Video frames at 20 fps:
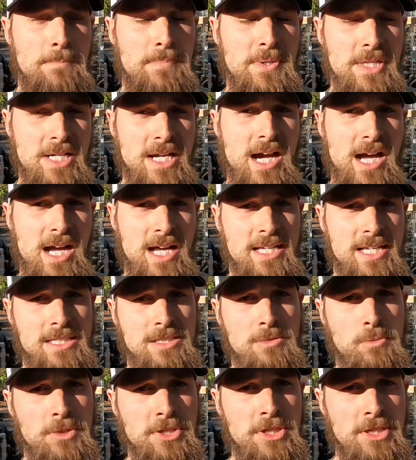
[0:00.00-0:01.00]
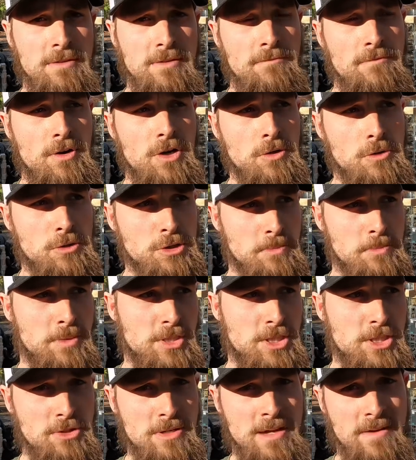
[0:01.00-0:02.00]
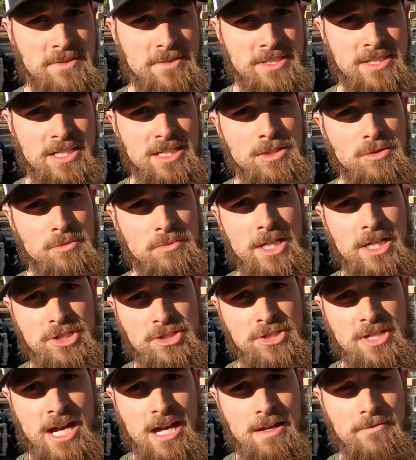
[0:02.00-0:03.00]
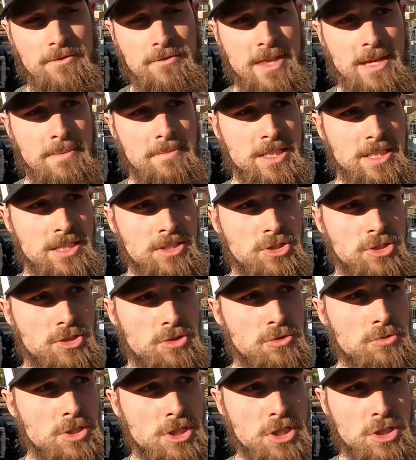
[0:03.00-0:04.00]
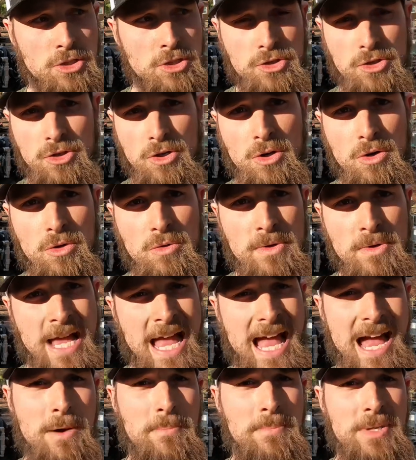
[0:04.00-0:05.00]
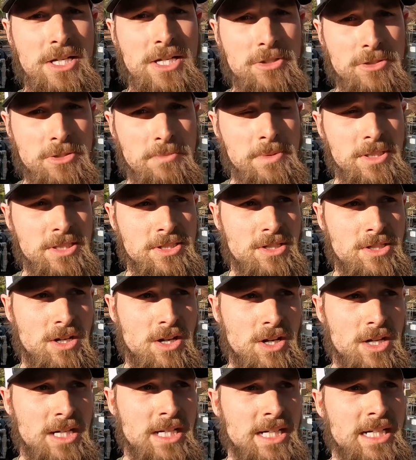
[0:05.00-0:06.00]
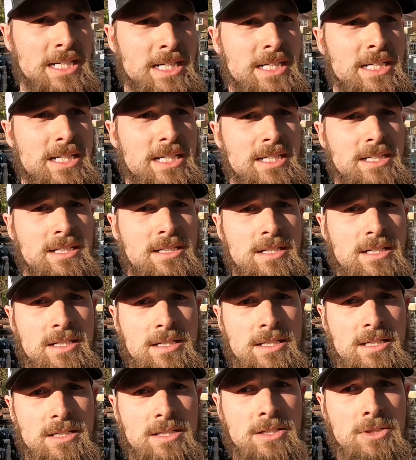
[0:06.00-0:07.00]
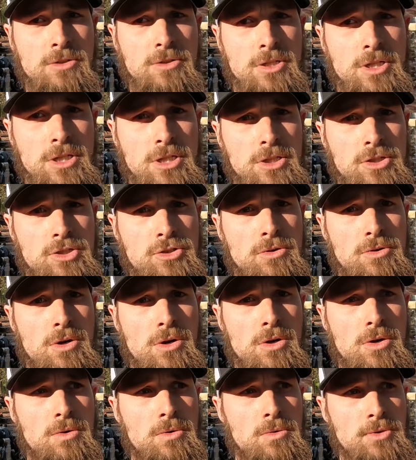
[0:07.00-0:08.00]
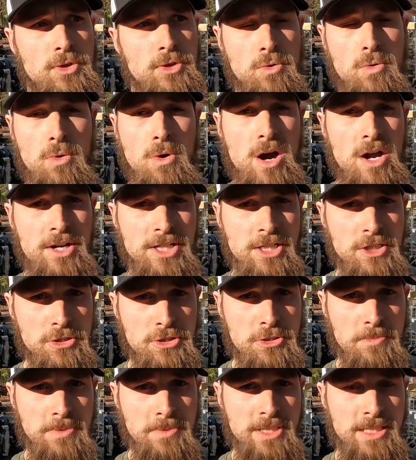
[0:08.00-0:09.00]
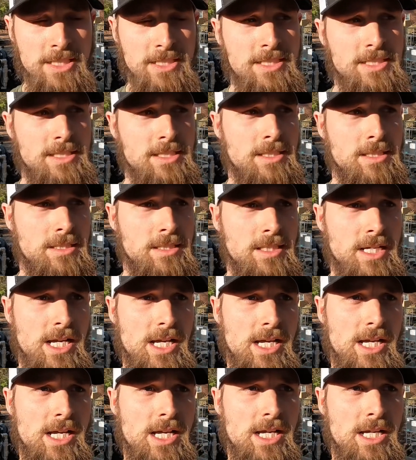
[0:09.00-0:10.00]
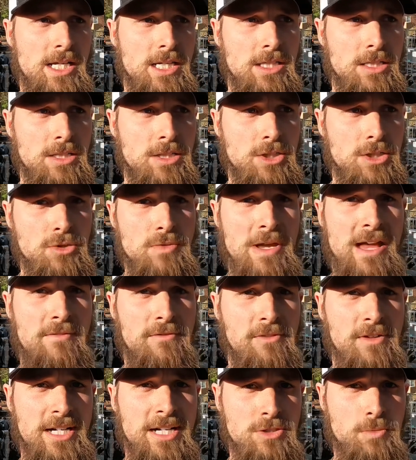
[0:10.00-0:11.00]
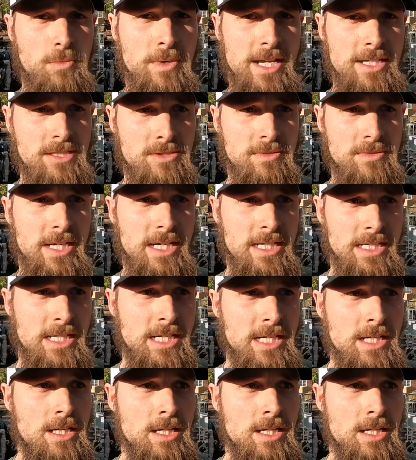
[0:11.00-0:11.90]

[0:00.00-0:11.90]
because with the vertical splitter you have a single wedge knife. That means you can control how big your splits are, you can control the quality of your splits, and you have less waste, right?